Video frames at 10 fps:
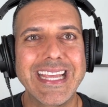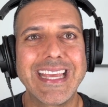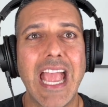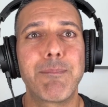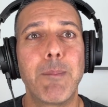
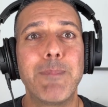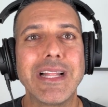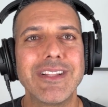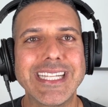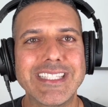
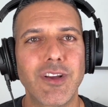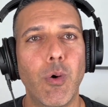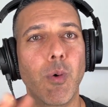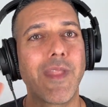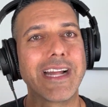capability to
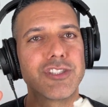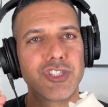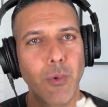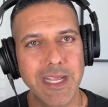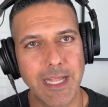hold that
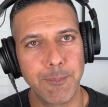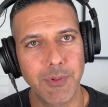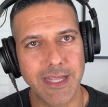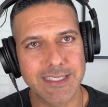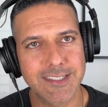joint in
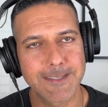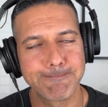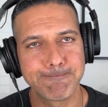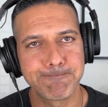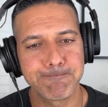place?
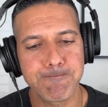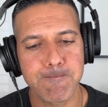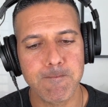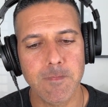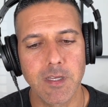
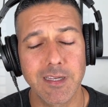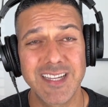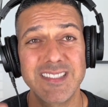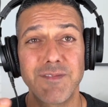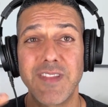
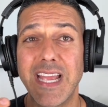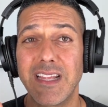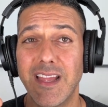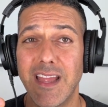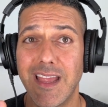Because
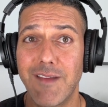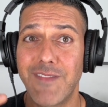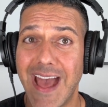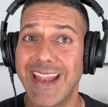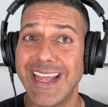if
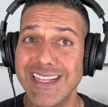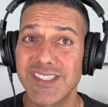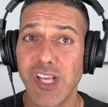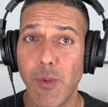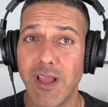that is
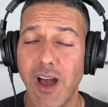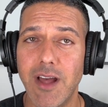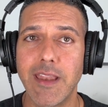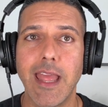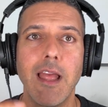going
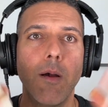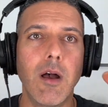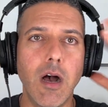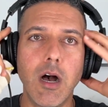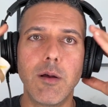on,
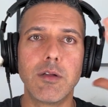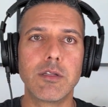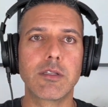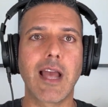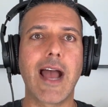
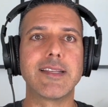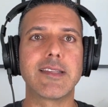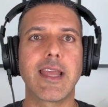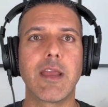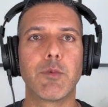guys,
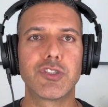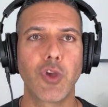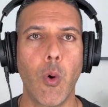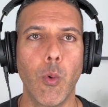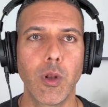it would
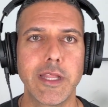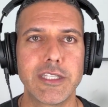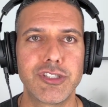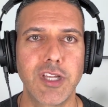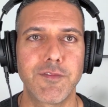totally
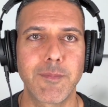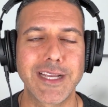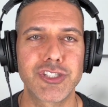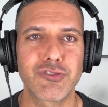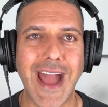shift my
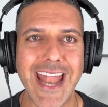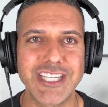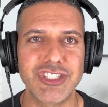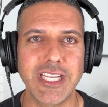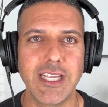
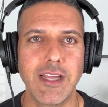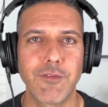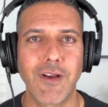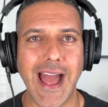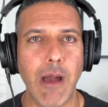strategy
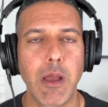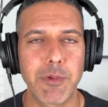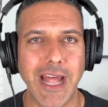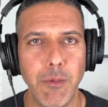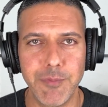for how I would
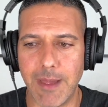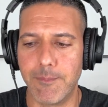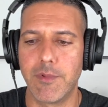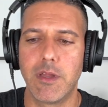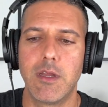help them.
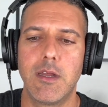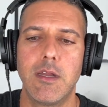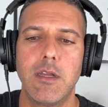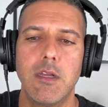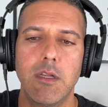
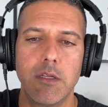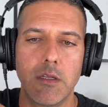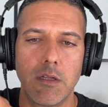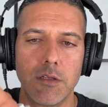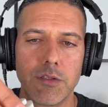
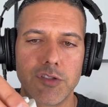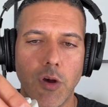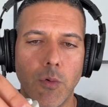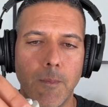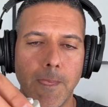
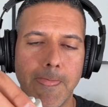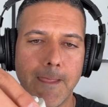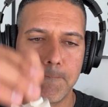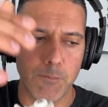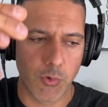So,
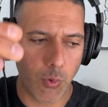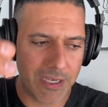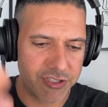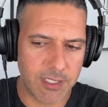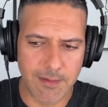
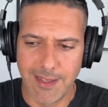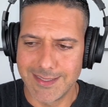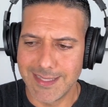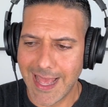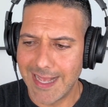question,
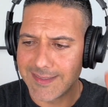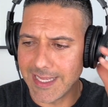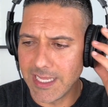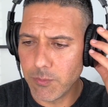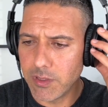has
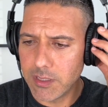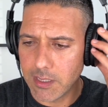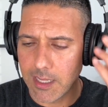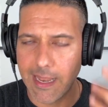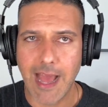anyone,
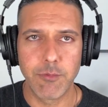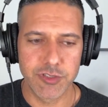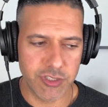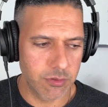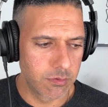and how would
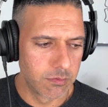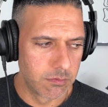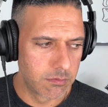you